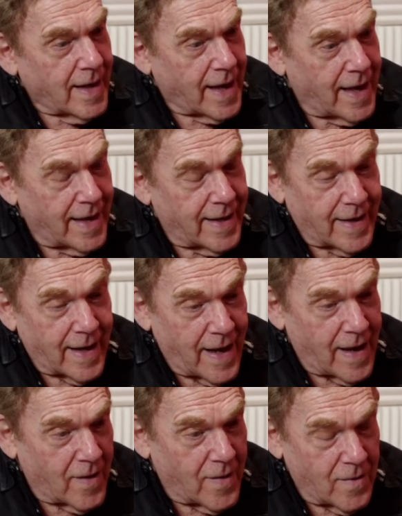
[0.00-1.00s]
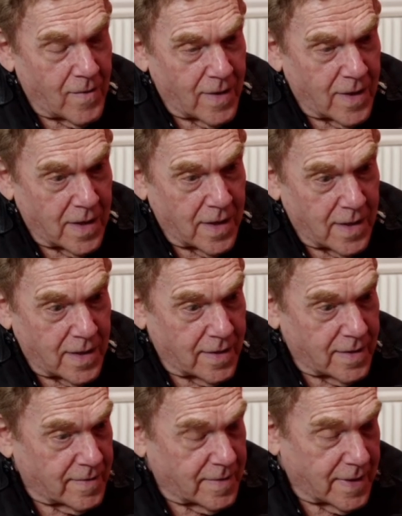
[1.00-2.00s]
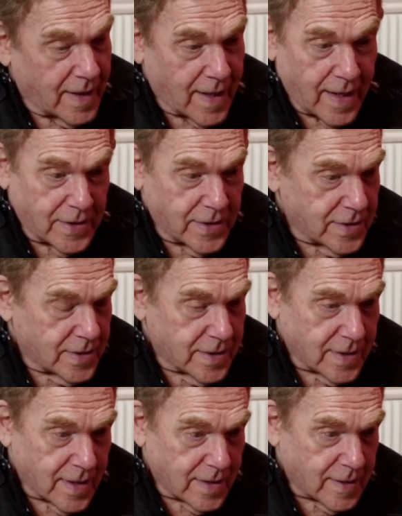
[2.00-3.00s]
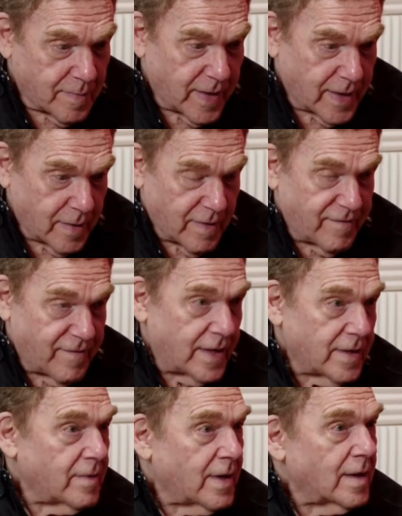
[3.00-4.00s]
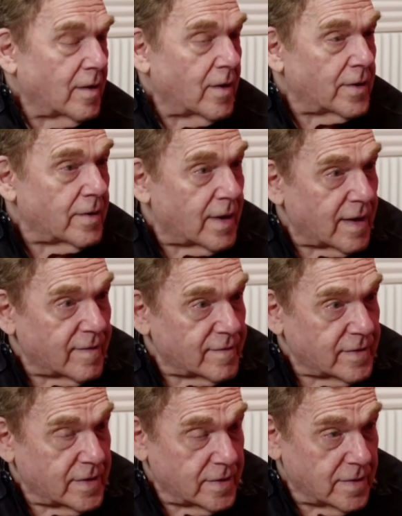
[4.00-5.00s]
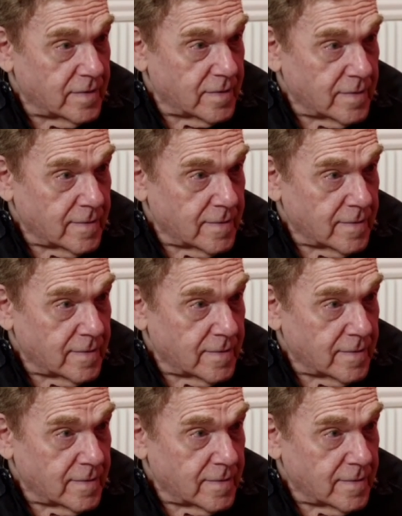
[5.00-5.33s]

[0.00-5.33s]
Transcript: And now I just, depending what venue and how long you have to do,